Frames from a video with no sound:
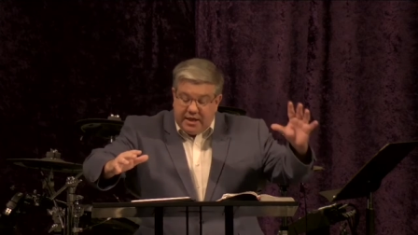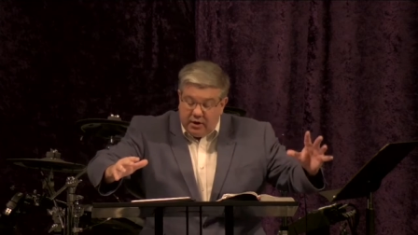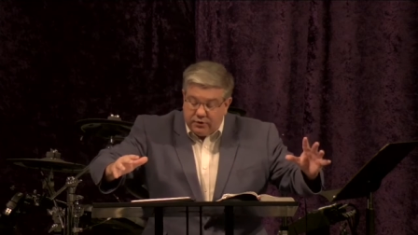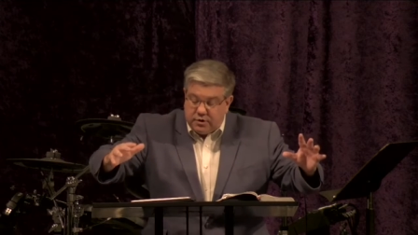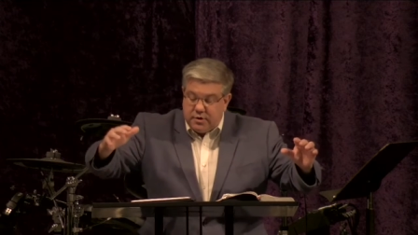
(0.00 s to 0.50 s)

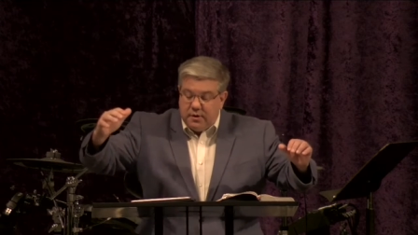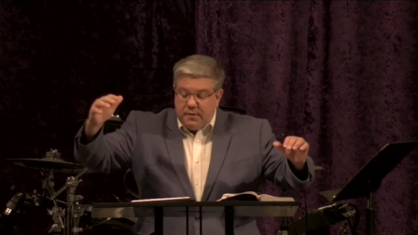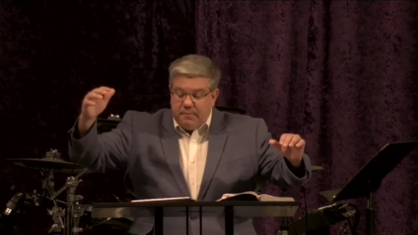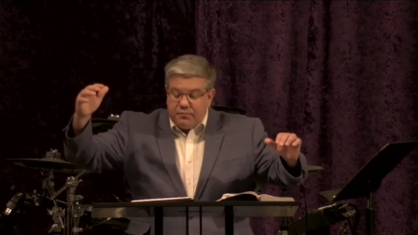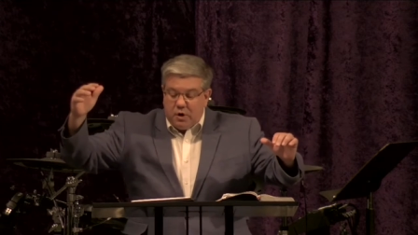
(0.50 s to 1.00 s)

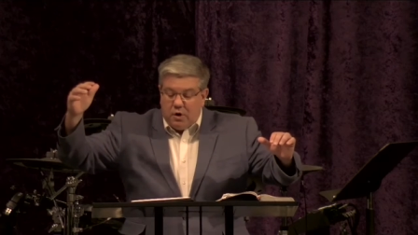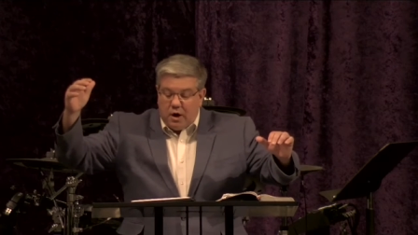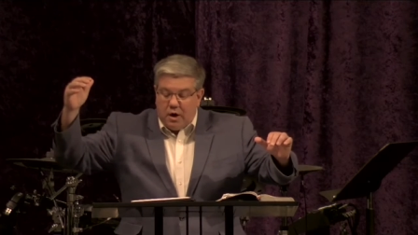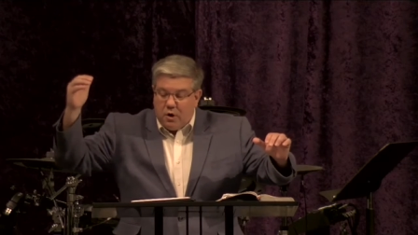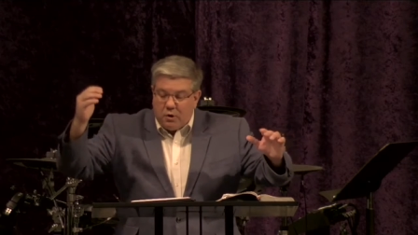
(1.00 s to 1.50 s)

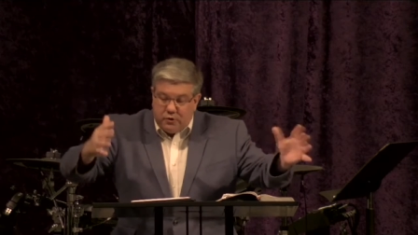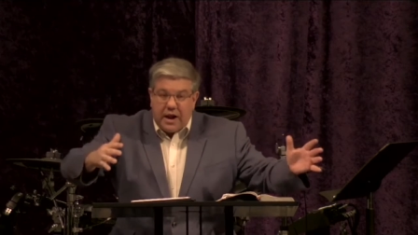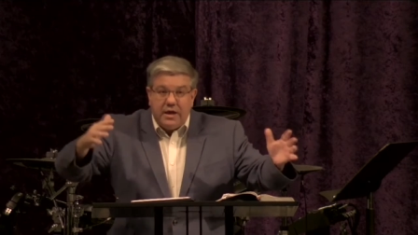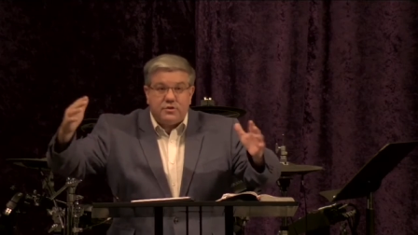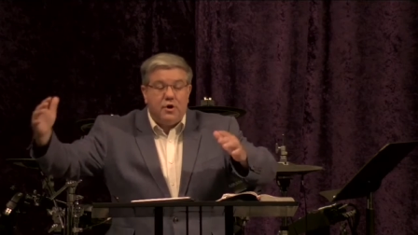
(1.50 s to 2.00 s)

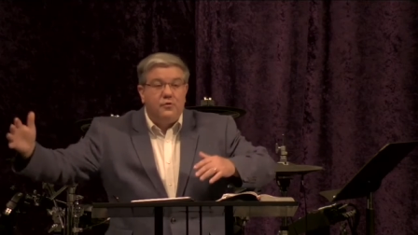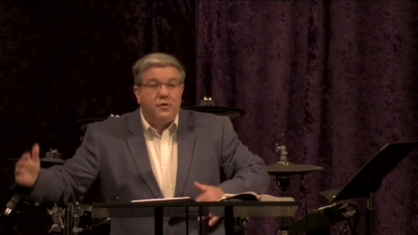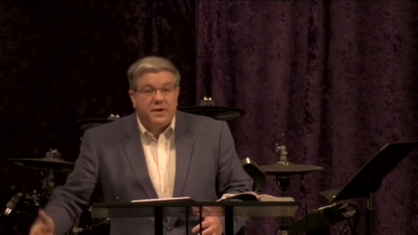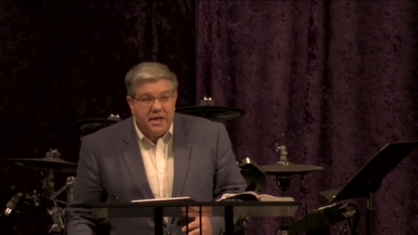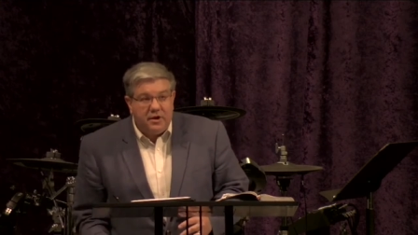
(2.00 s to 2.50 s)
grace
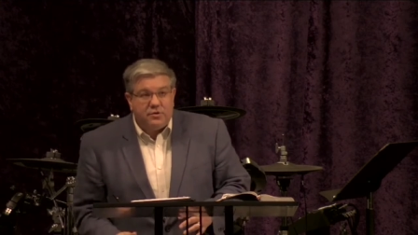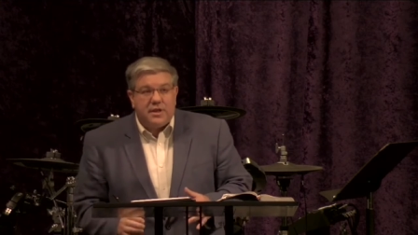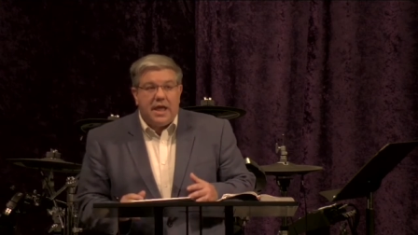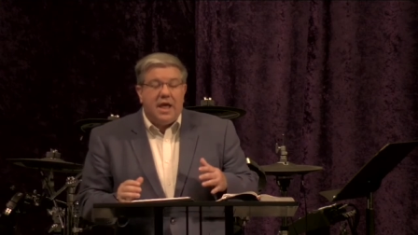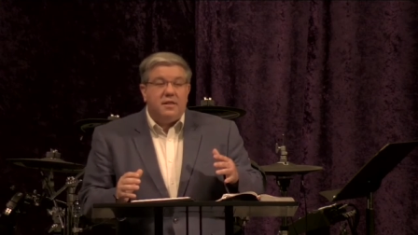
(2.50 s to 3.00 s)
over
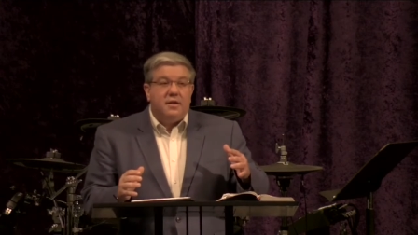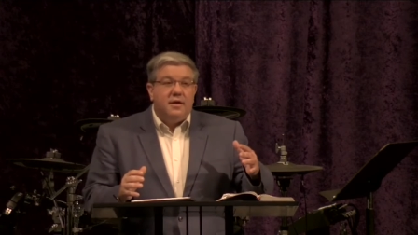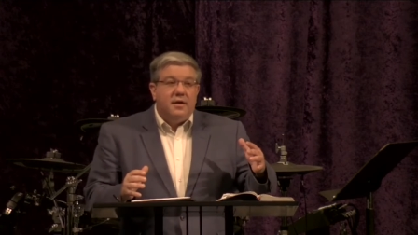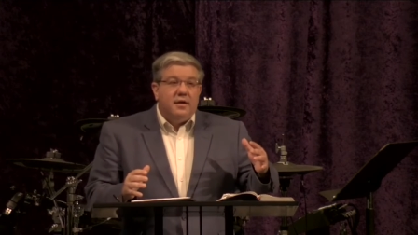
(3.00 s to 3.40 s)
guilt, and